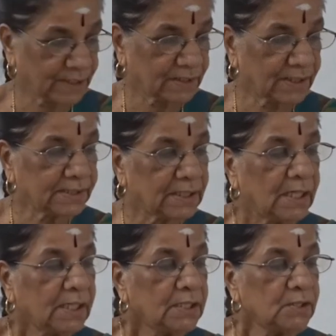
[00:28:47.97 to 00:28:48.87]
Right?
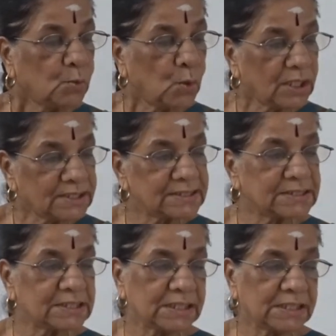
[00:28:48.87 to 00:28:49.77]
Now voice
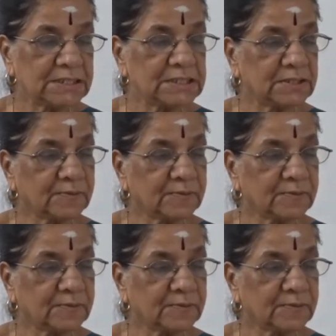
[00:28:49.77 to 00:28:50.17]
change,